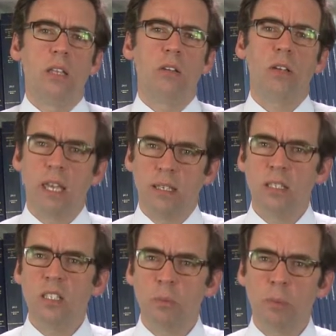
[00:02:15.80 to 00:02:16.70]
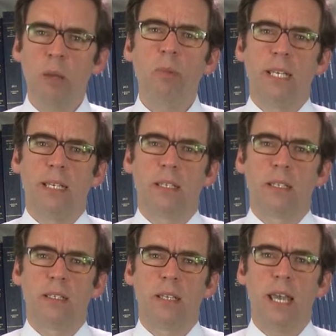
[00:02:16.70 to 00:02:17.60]
the case is public
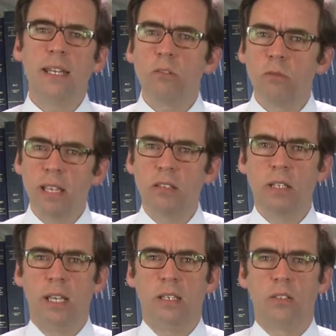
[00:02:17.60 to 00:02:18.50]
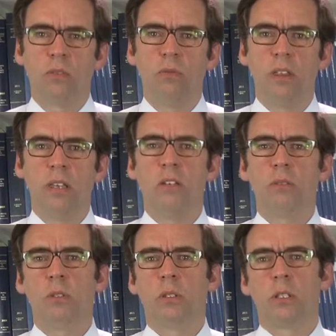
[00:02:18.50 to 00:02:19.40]
and it resonates within the
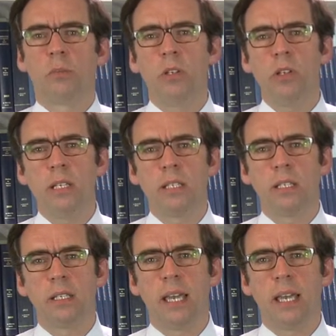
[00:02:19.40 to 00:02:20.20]
world community.